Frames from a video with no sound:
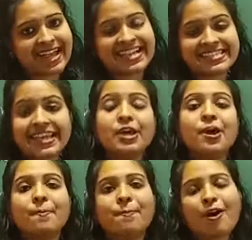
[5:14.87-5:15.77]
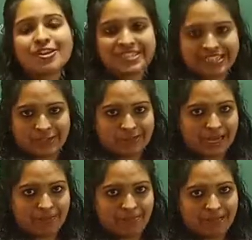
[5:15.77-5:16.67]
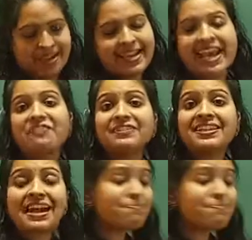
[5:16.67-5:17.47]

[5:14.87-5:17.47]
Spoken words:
it as a positive number. If the